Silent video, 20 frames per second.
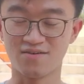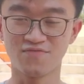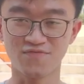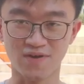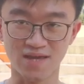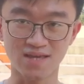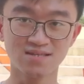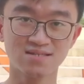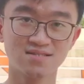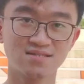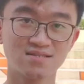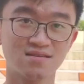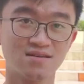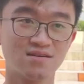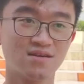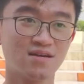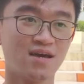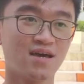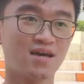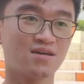face
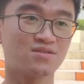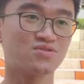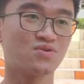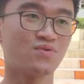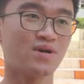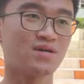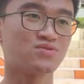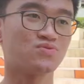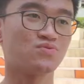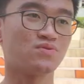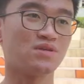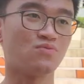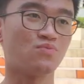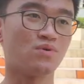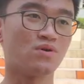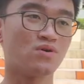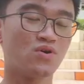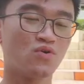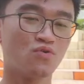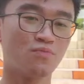so as to it
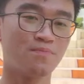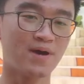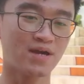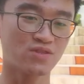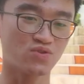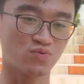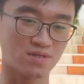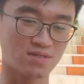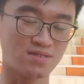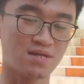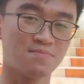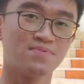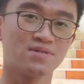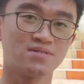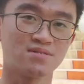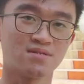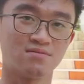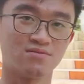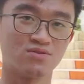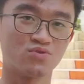won't go back to the same
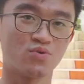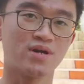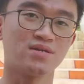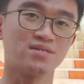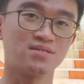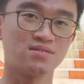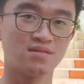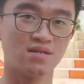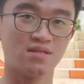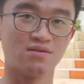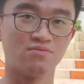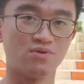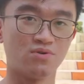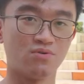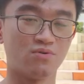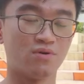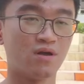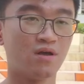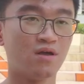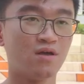person twice in a row.